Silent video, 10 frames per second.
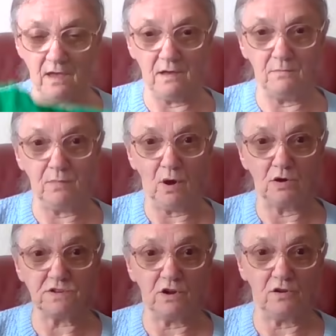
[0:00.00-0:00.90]
the um,
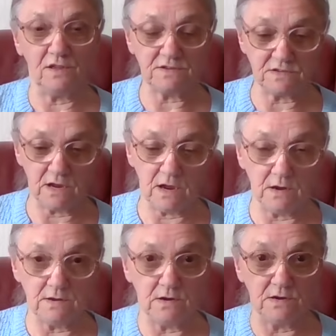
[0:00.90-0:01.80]
parcel on the
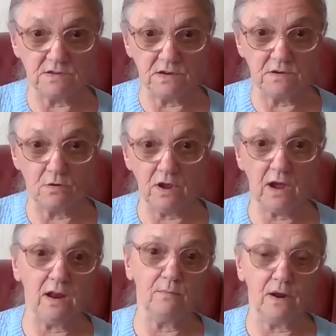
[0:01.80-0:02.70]
scale and he said, oh,
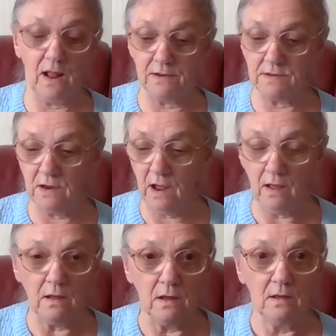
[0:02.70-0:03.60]
you can't bring that
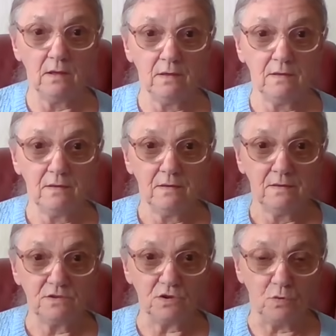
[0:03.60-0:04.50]
here.
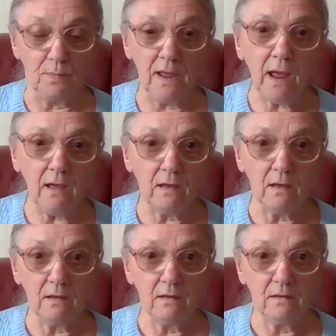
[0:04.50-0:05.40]
Too big?
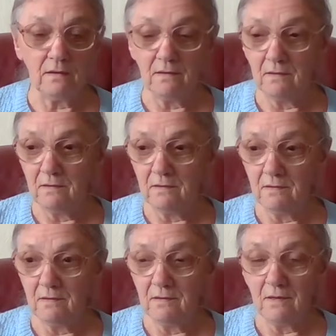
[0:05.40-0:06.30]

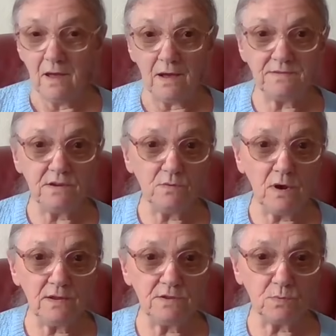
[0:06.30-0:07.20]
I says,
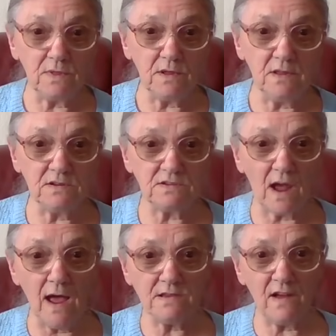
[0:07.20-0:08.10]
well, it's within the
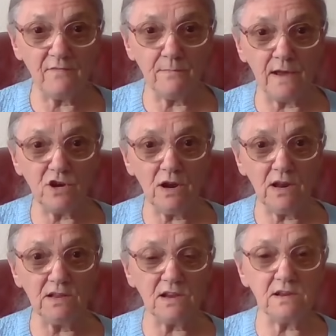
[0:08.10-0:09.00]
size. I've measured
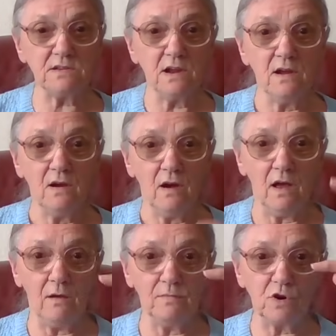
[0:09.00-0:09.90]
it. He says,
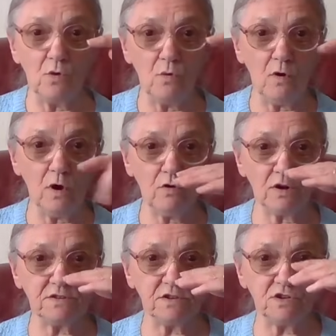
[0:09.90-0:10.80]
um, to go
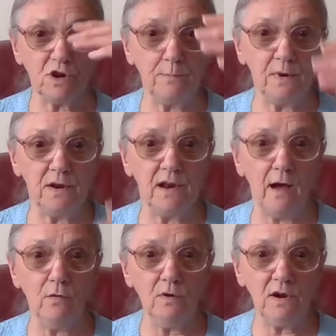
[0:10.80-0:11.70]
across the top and
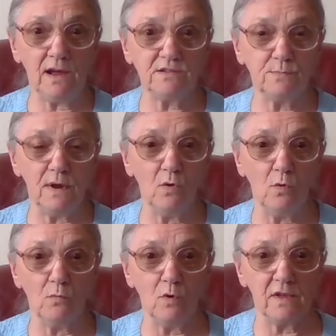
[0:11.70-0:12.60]
down, it has to be
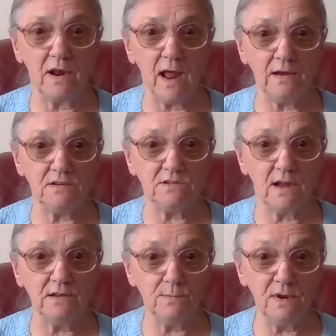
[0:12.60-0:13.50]
no more than 90
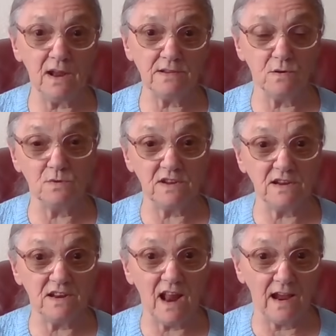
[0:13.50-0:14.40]
centimetres, and it was
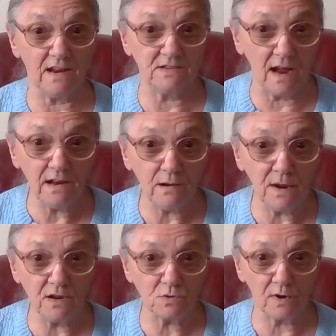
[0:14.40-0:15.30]
89
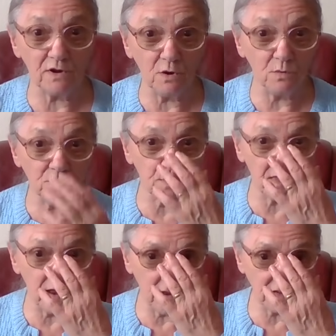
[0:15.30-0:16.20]
centimetres, so I knew it was
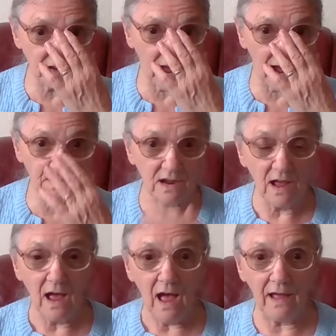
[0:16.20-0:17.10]
within the size.
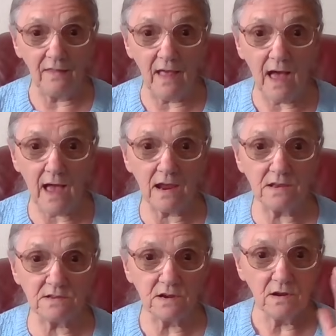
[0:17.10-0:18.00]
And the
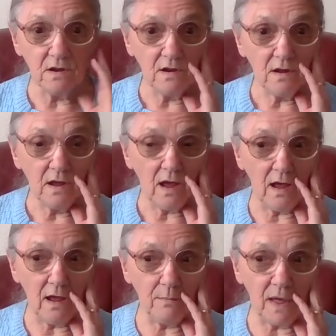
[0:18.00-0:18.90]
height,
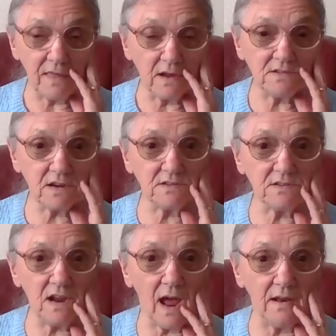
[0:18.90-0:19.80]
um, I think
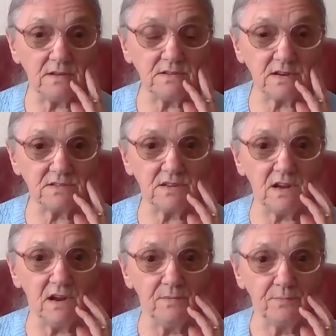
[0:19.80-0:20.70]
60,
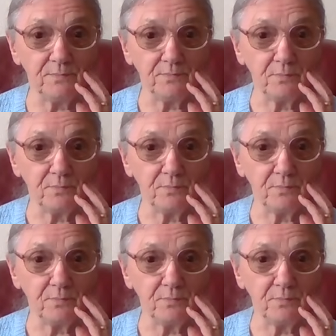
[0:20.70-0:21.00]
60